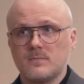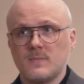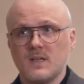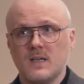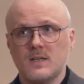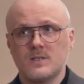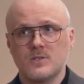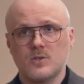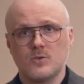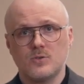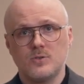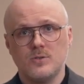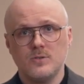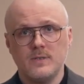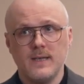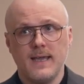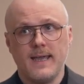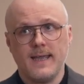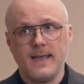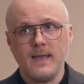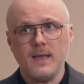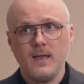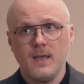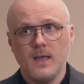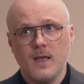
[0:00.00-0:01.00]
So
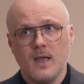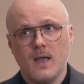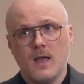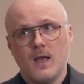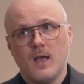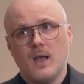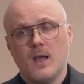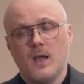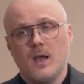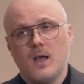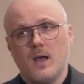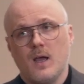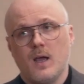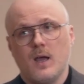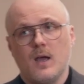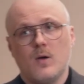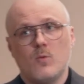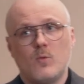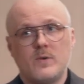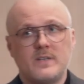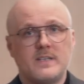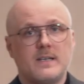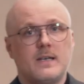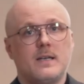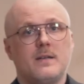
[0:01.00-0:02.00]
today,
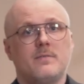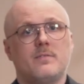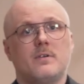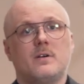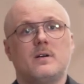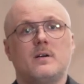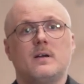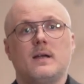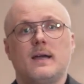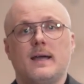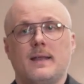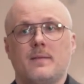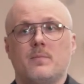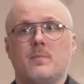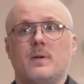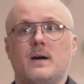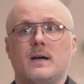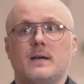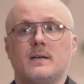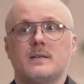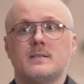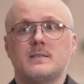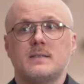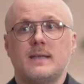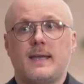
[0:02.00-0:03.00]
we deliver
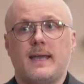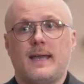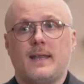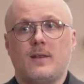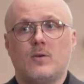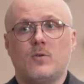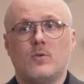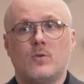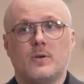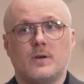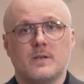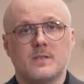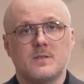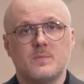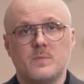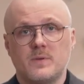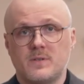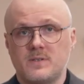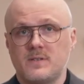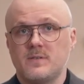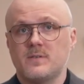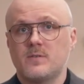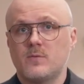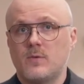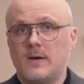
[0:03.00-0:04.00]
unbiased and honest
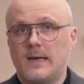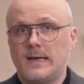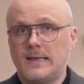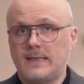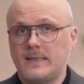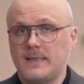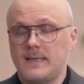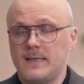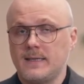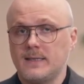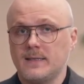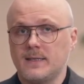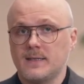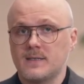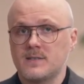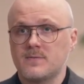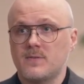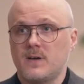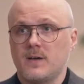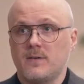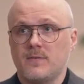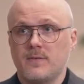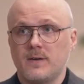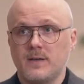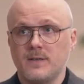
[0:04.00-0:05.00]
Perceived Quality Index
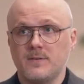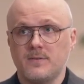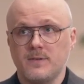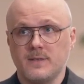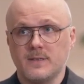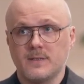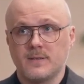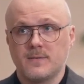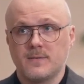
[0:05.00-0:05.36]
500,